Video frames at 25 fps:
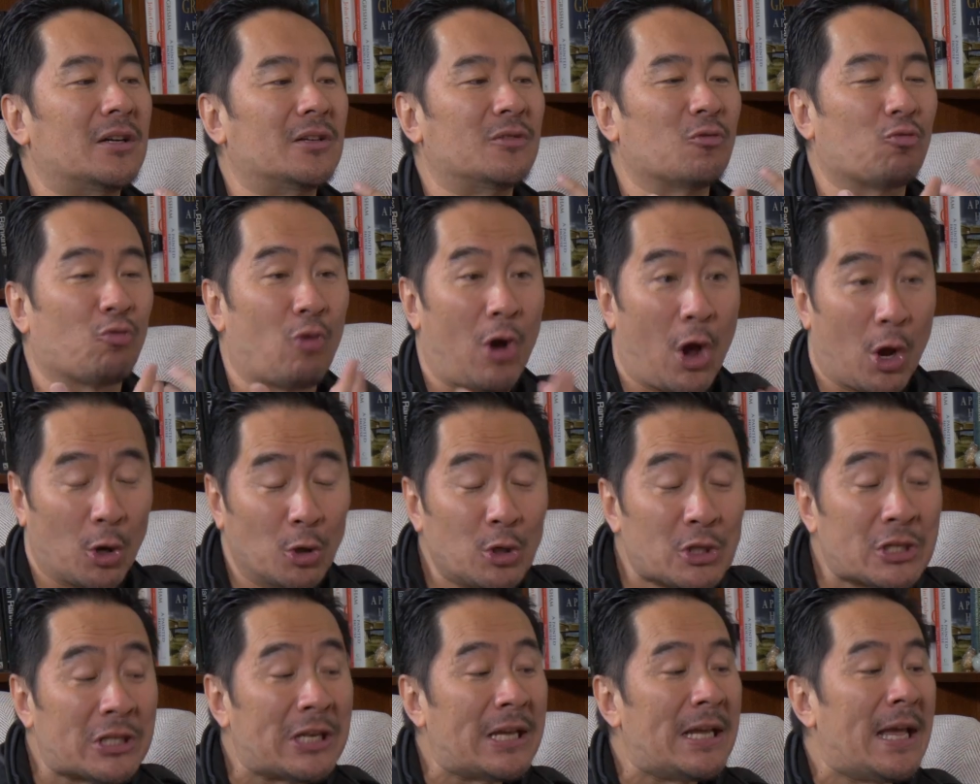
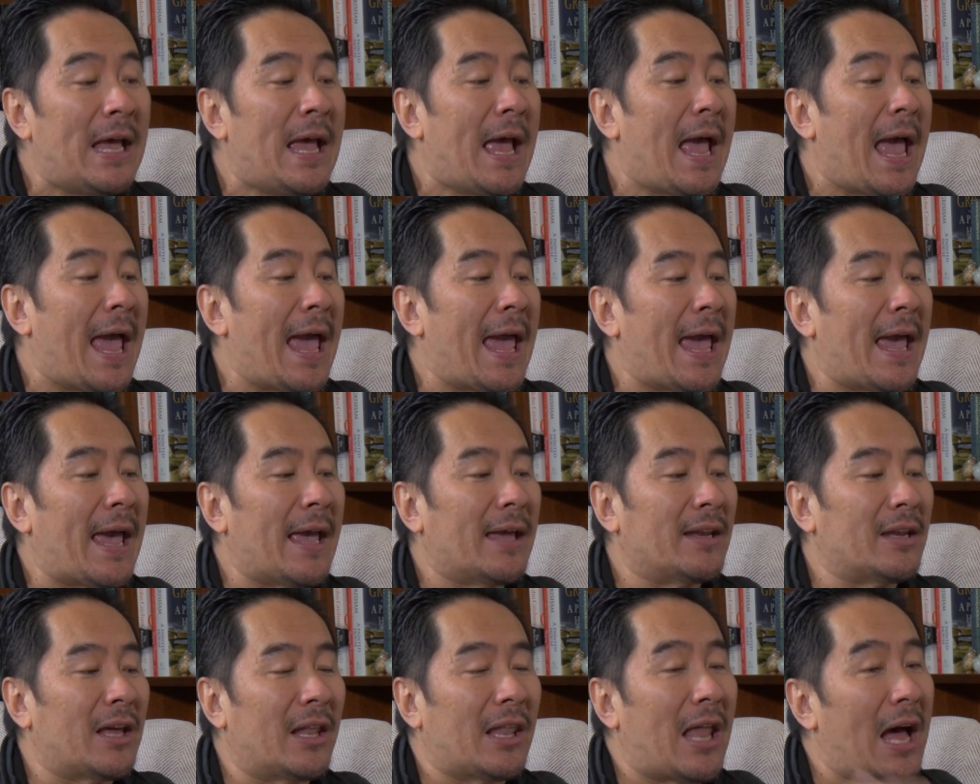wrote.
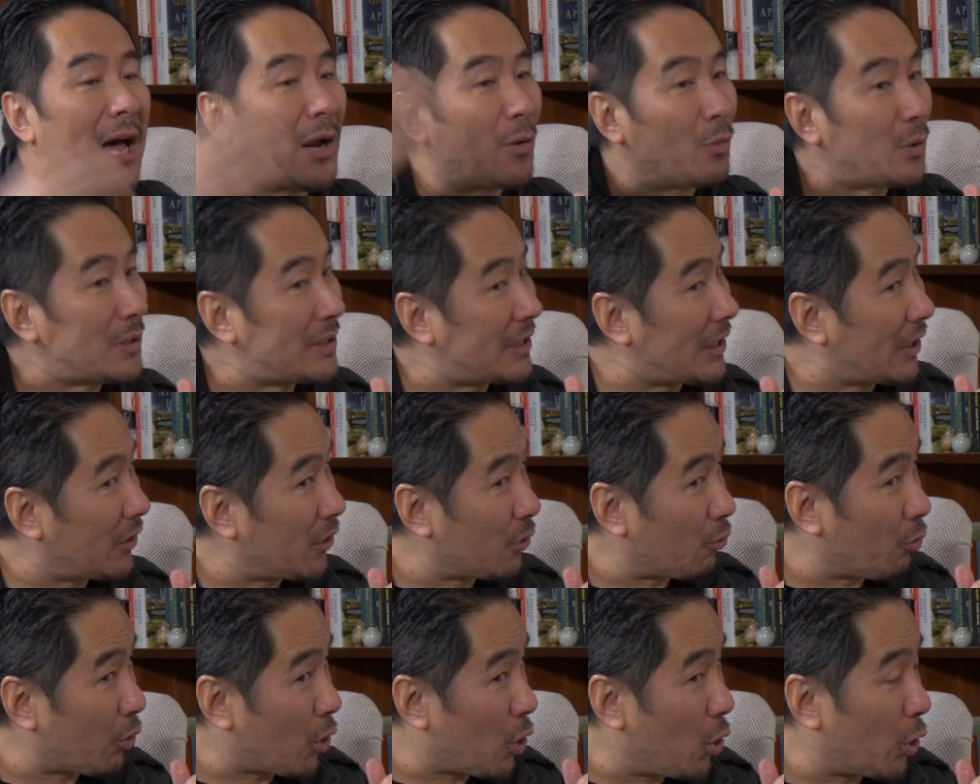And Alana was in
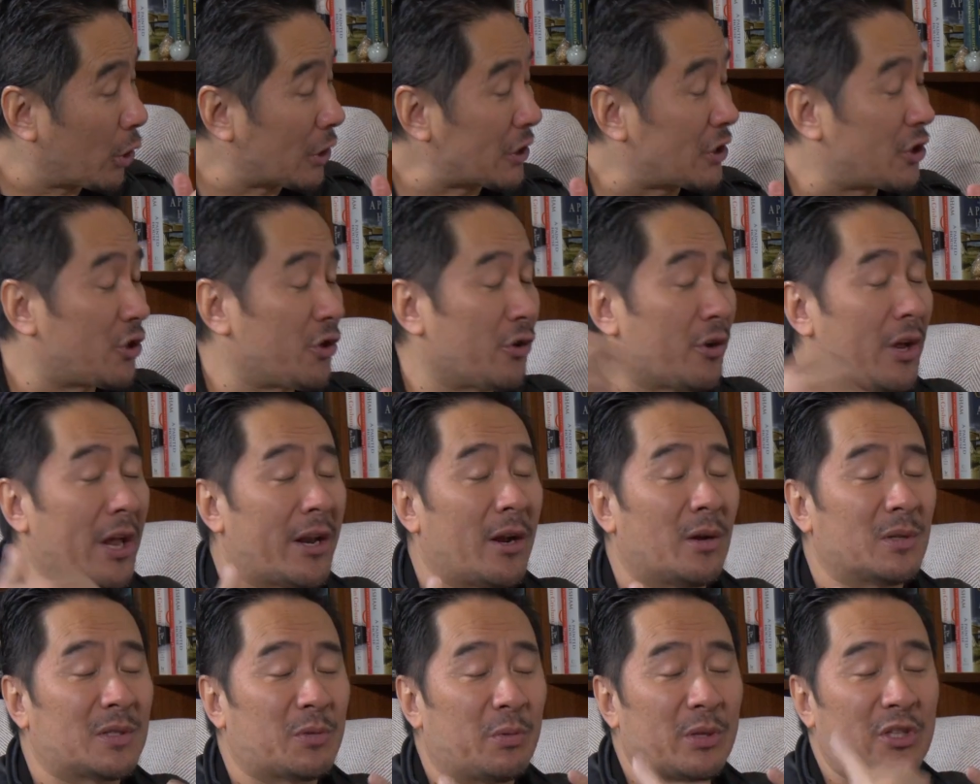the recording studio, and
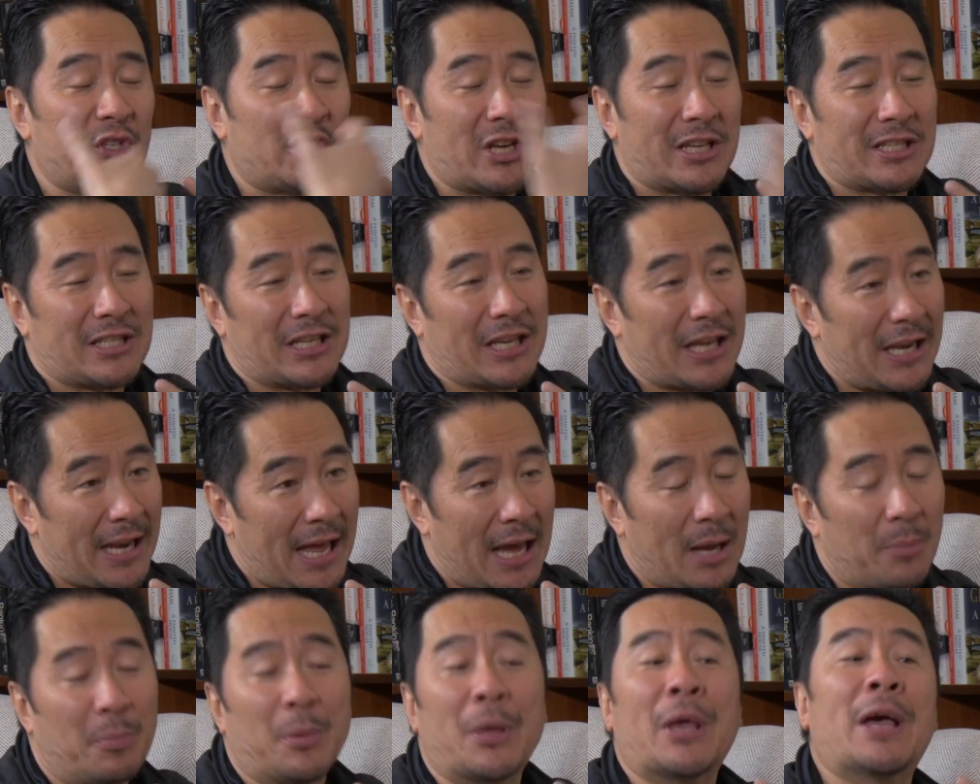I was with Jessica
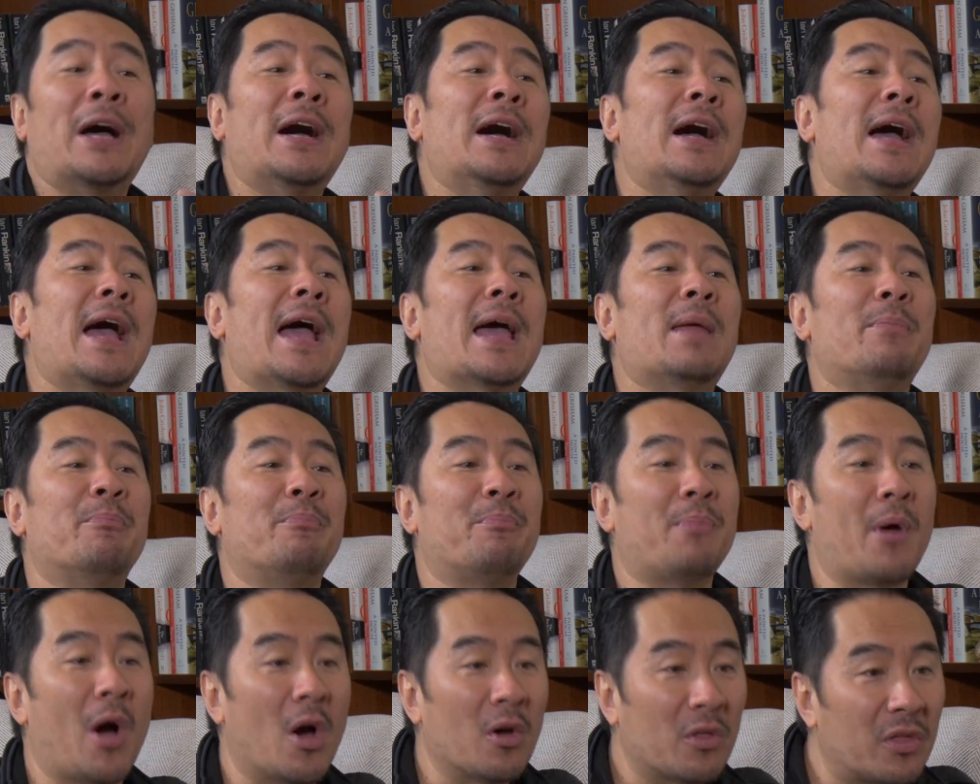Napier, and
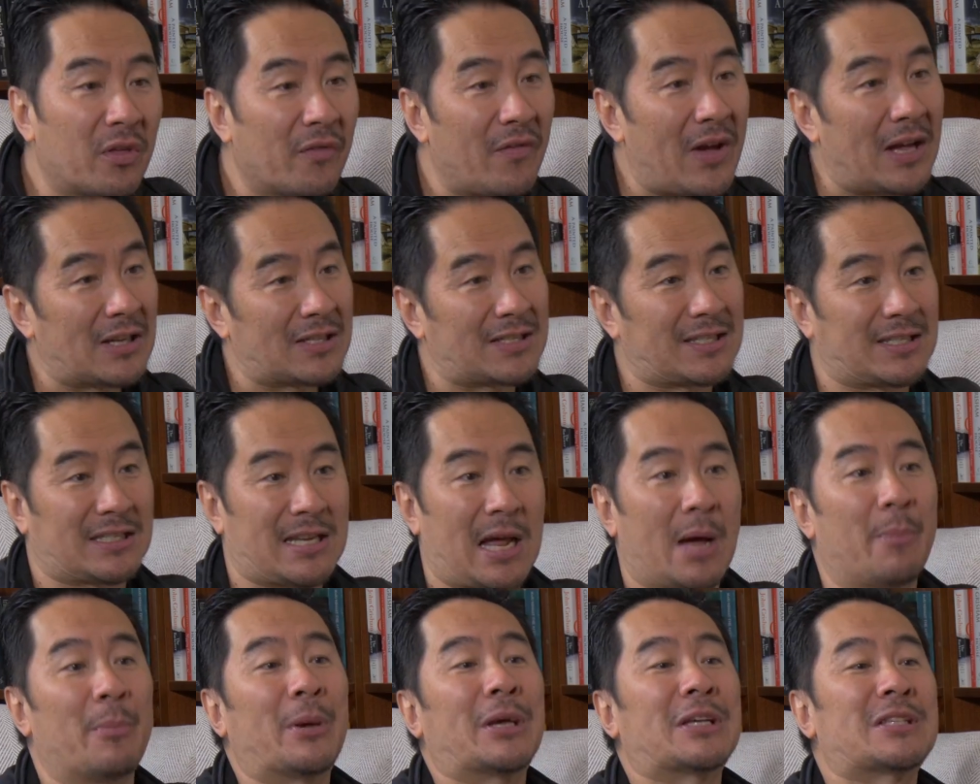both of our
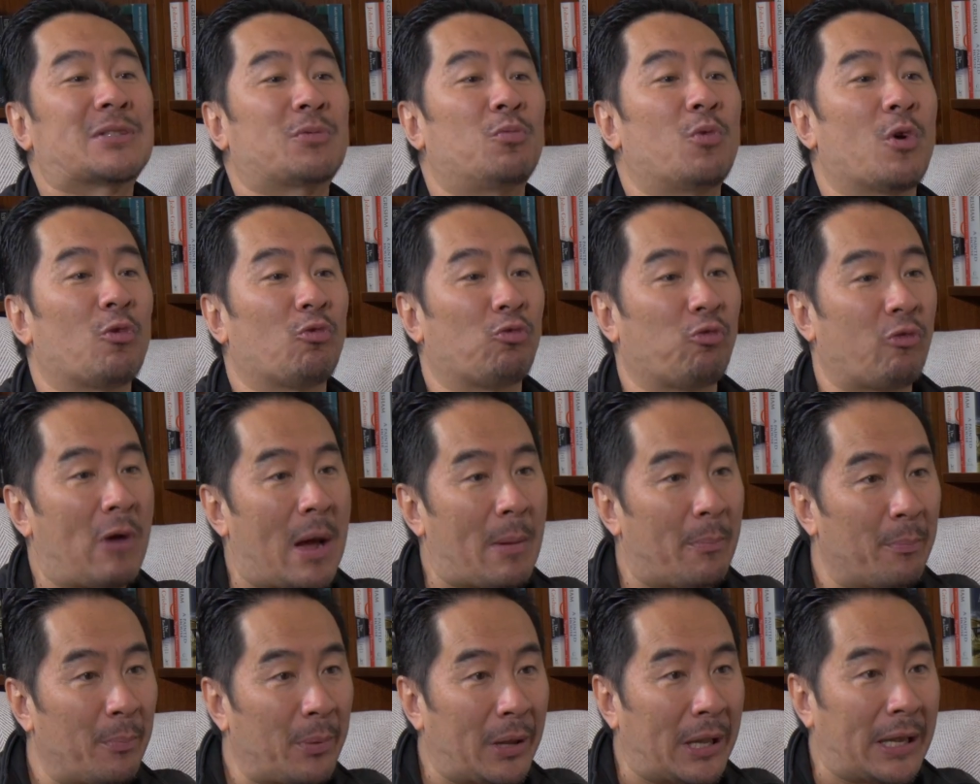stomachs were
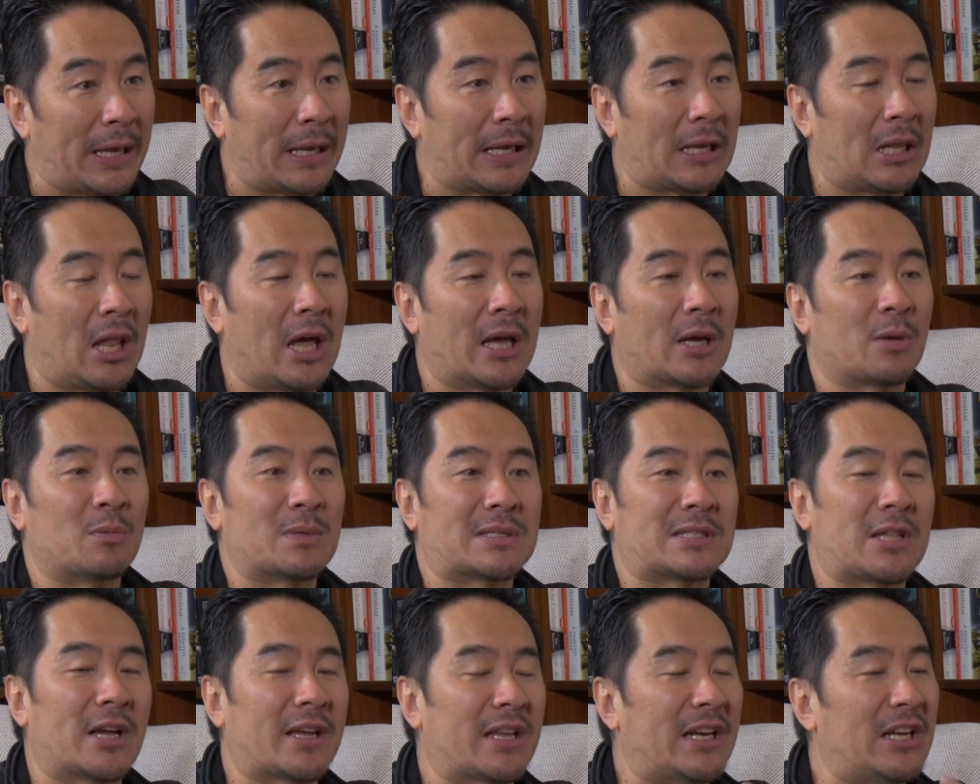rumbling, like it
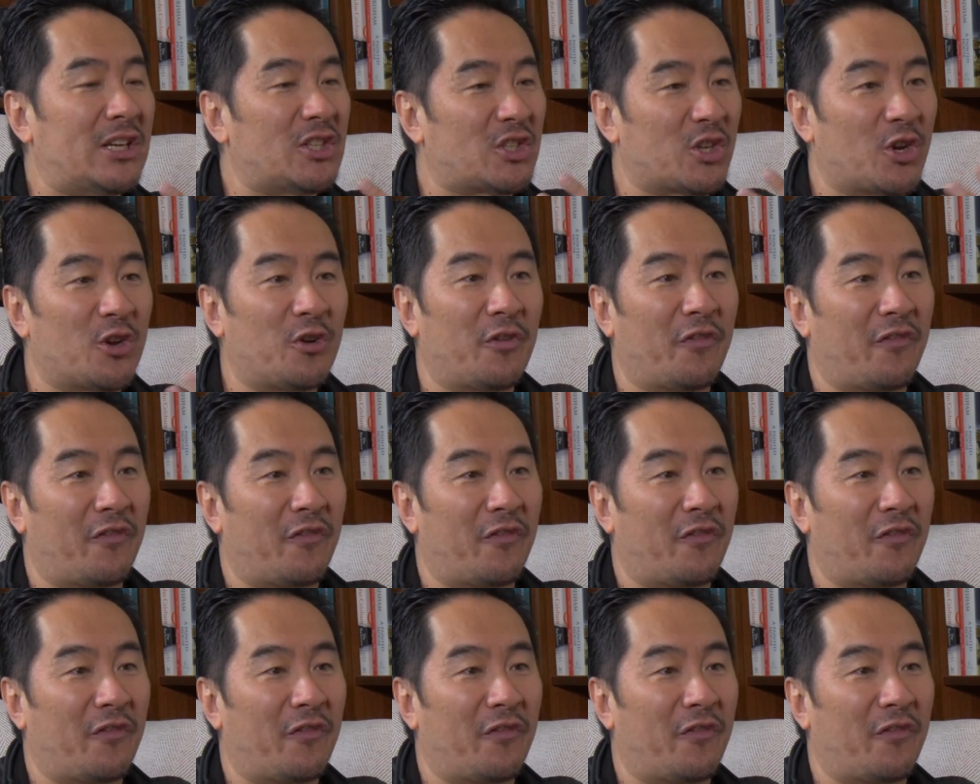was like an internal